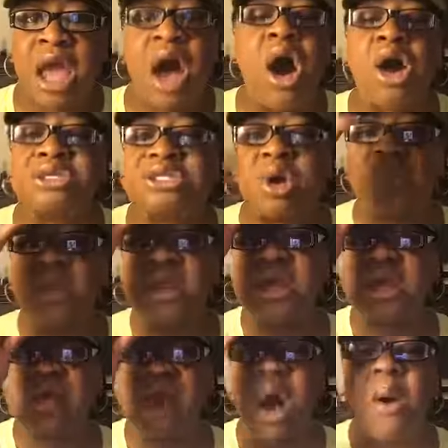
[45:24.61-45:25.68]
Oh, so when
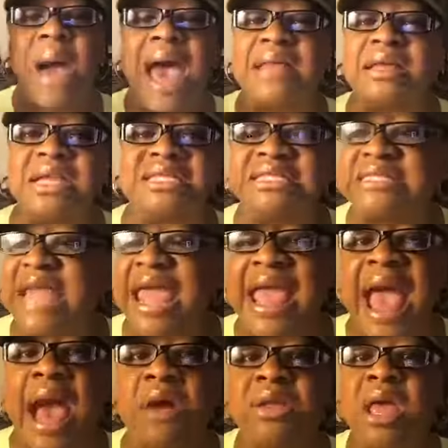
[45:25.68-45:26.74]
he go out and he stay
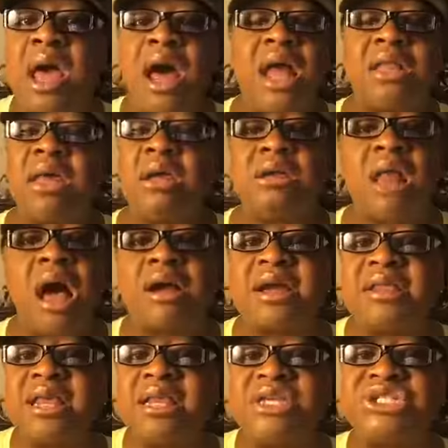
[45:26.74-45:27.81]
out a little longer
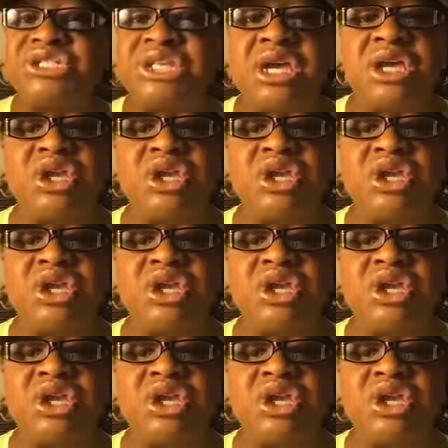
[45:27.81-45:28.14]
than he should,